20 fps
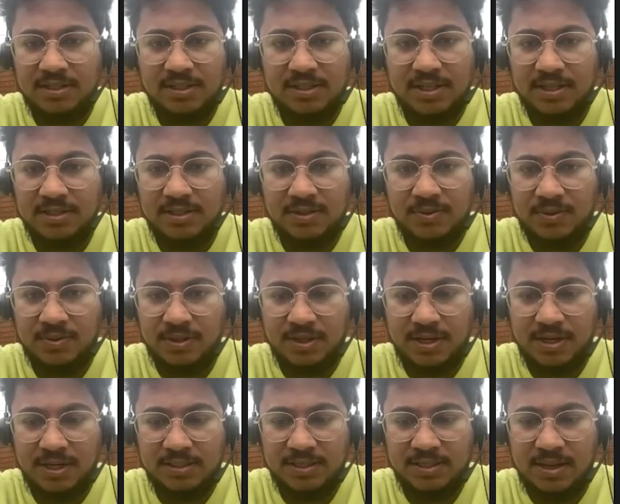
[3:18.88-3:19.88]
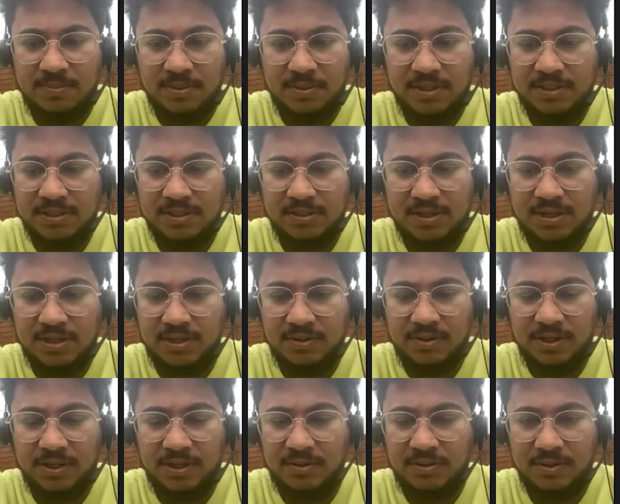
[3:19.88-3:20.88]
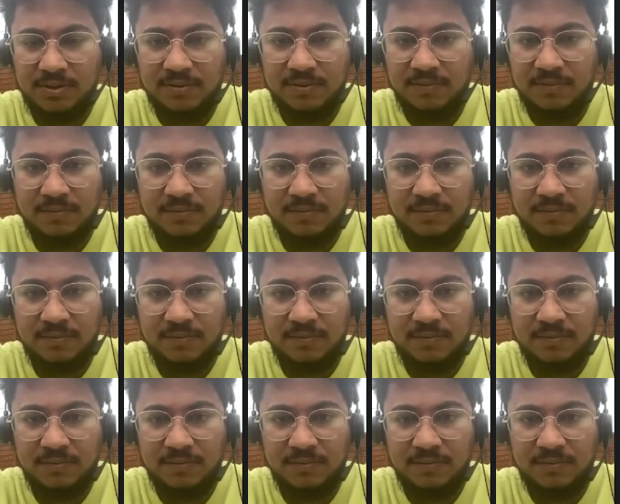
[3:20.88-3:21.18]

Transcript: there's no other examination that you need to give,